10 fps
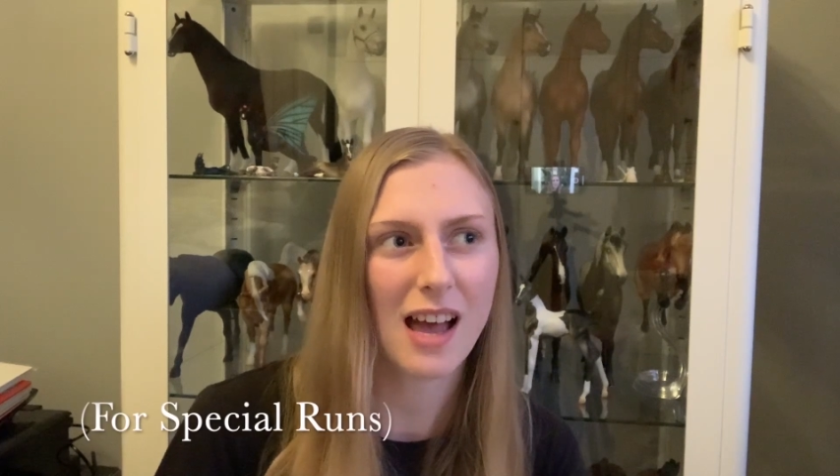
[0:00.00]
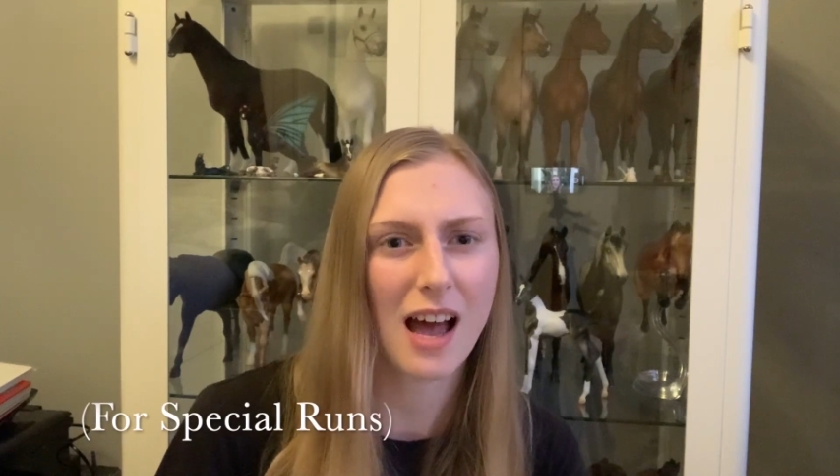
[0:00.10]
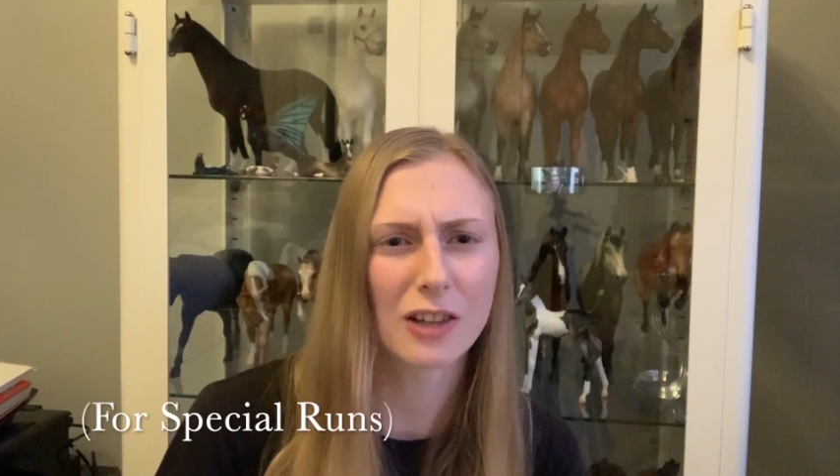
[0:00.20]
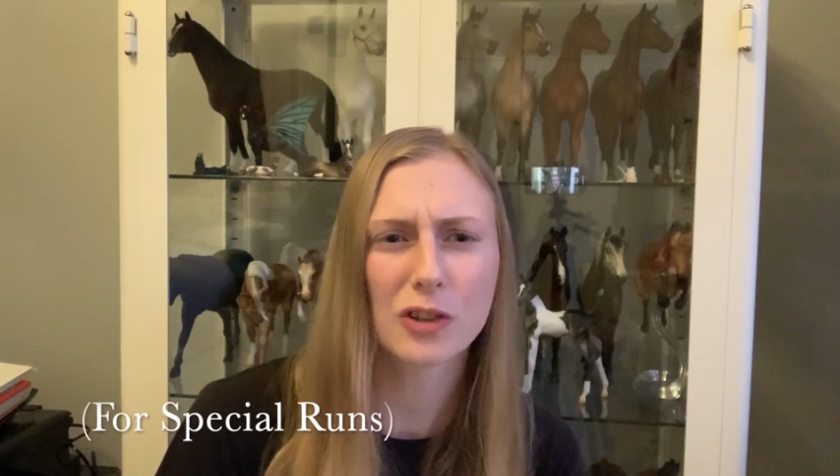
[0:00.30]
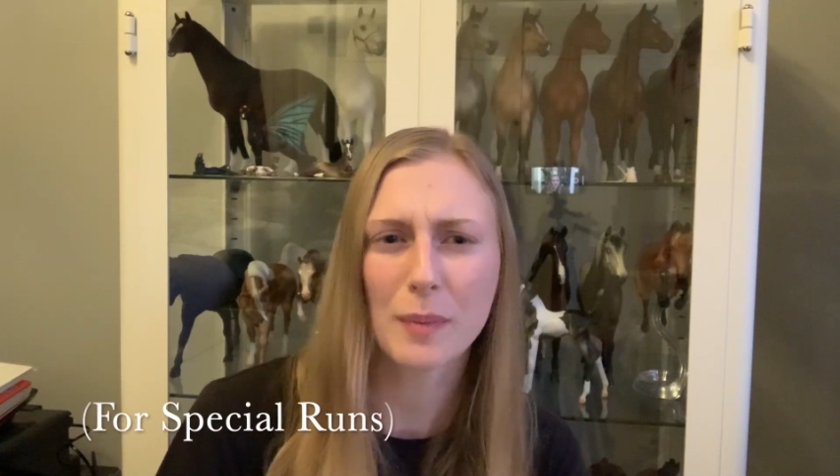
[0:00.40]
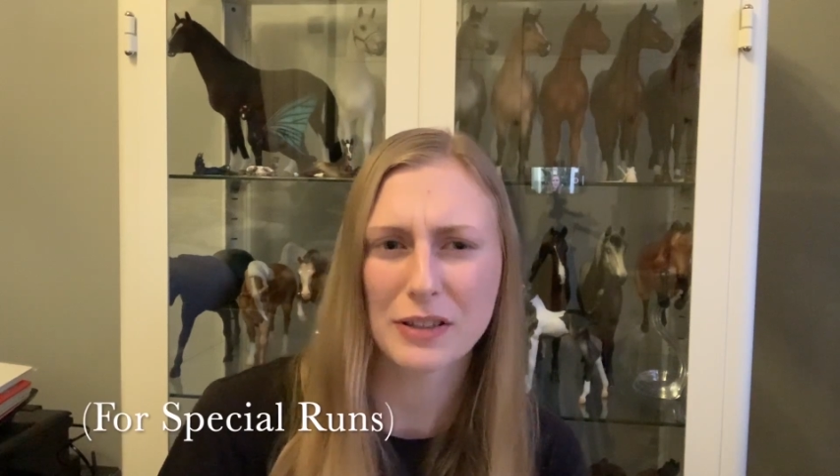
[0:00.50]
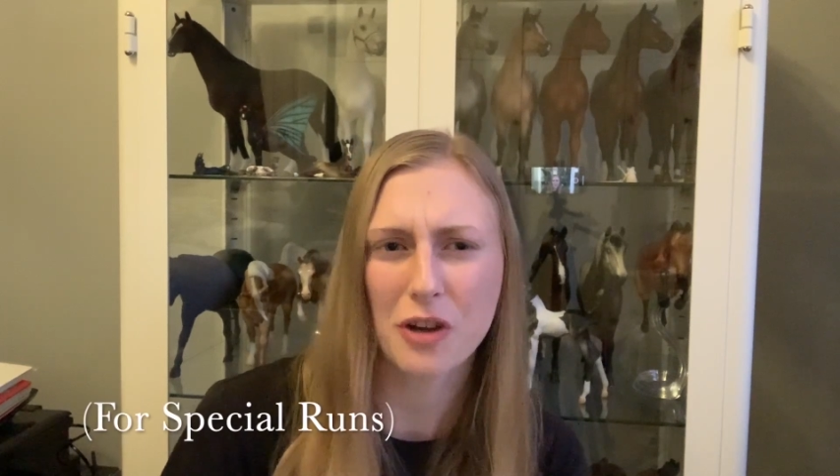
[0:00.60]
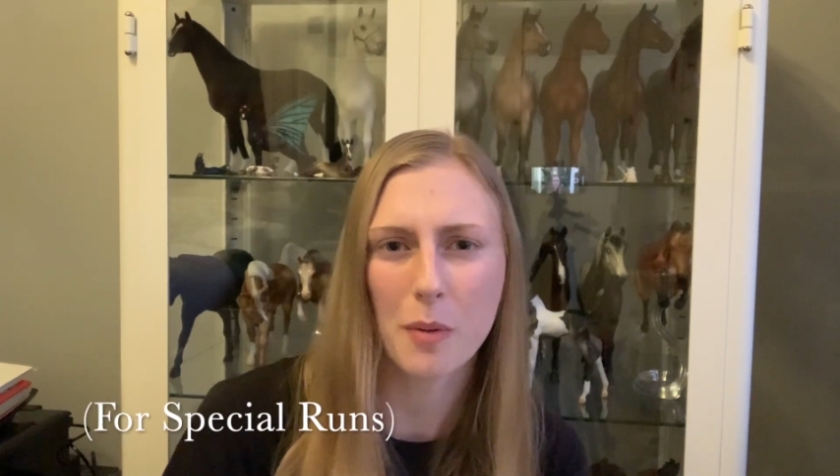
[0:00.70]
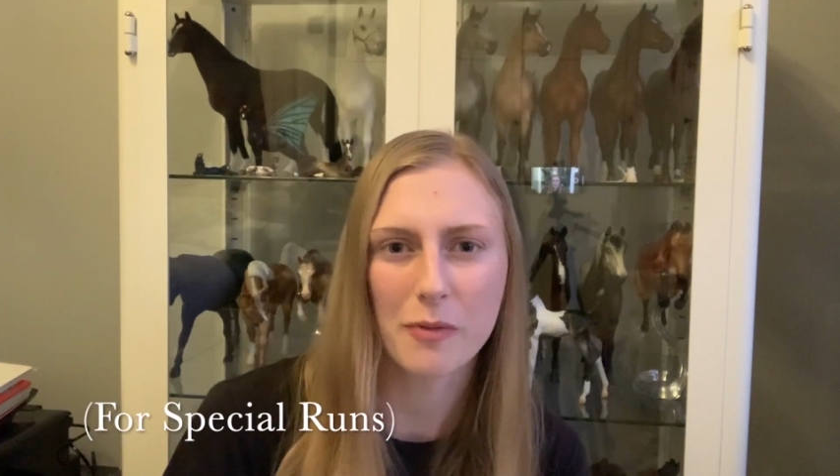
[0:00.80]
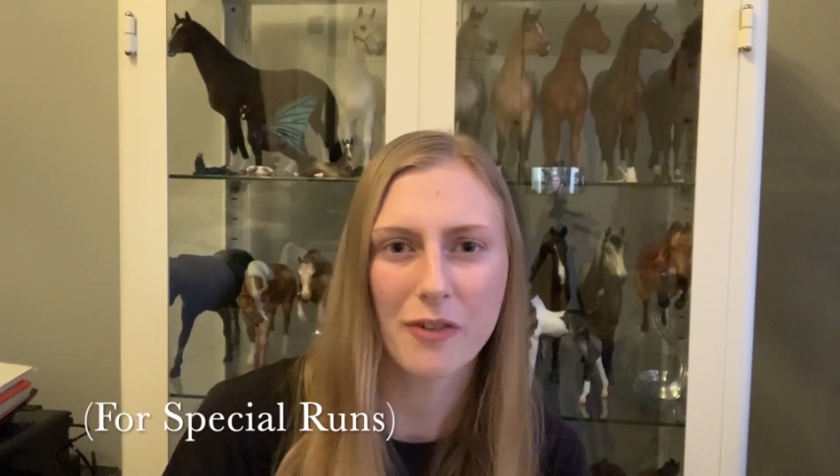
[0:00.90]
I'll do my
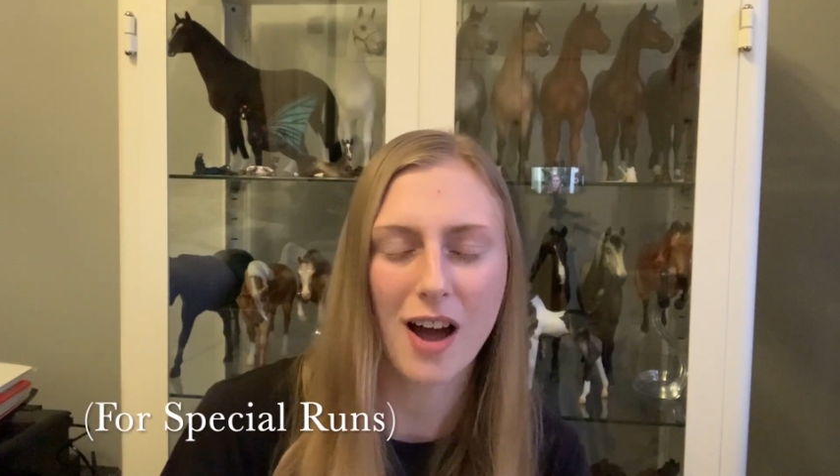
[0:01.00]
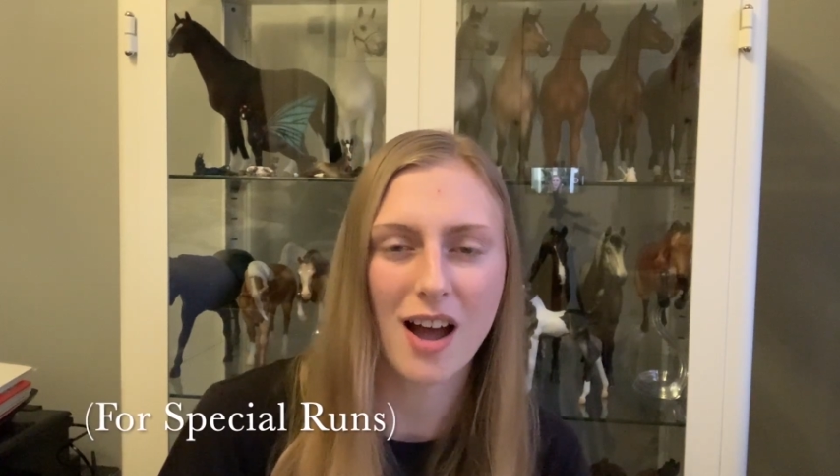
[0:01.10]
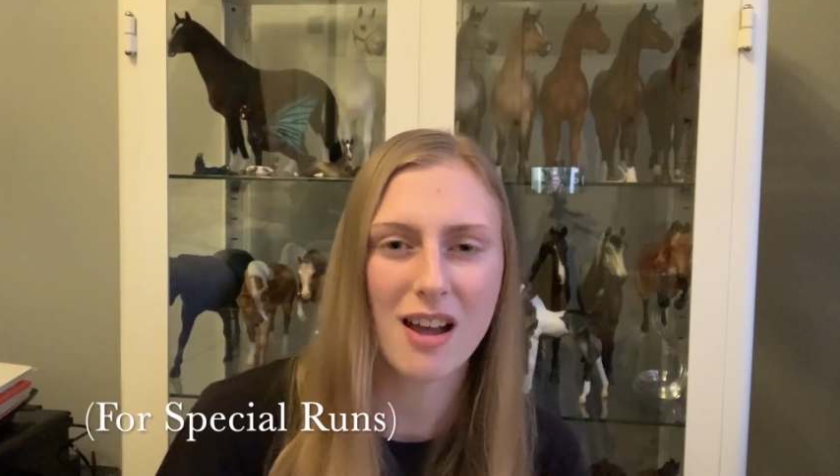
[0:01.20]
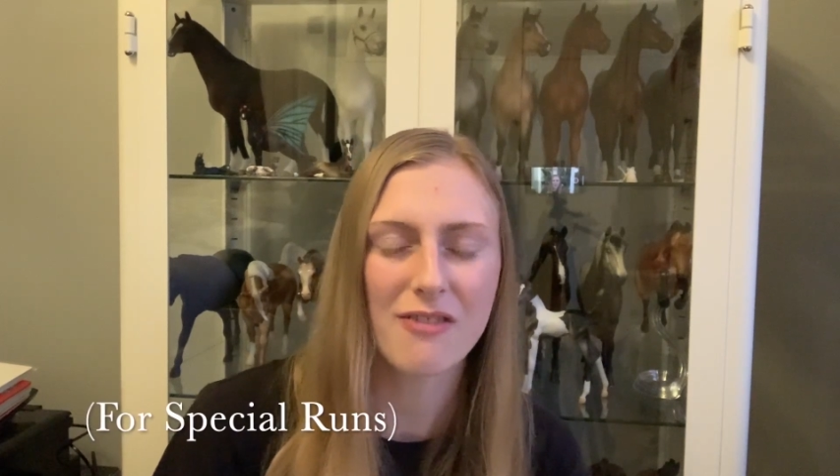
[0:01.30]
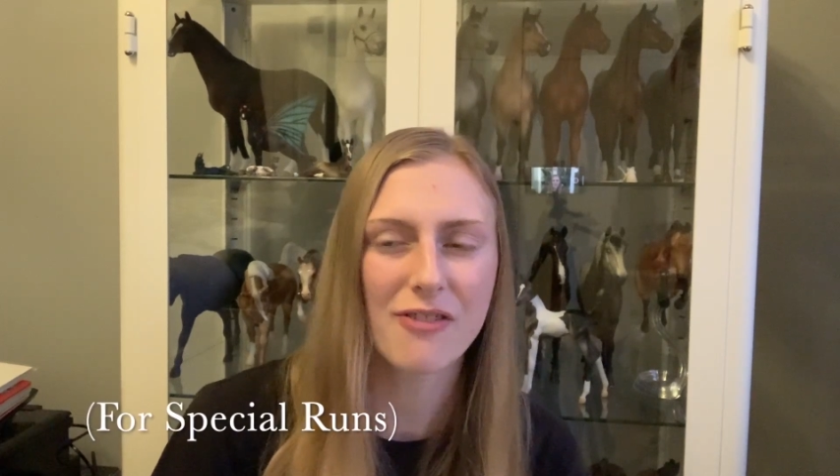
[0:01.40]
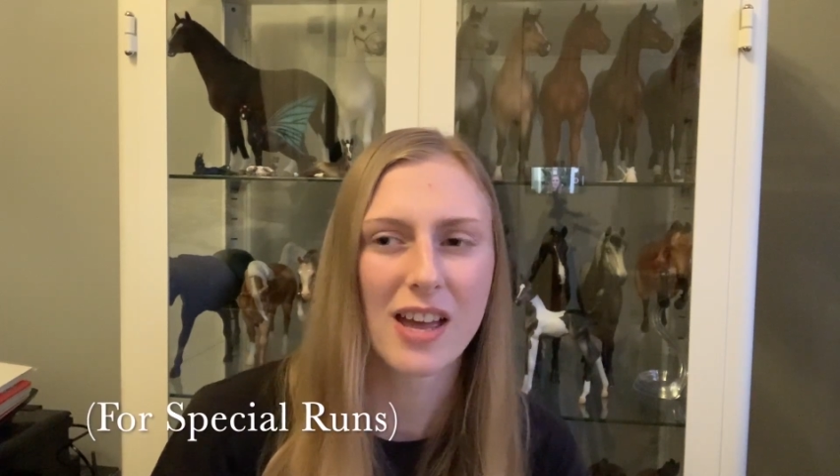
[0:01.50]
top 5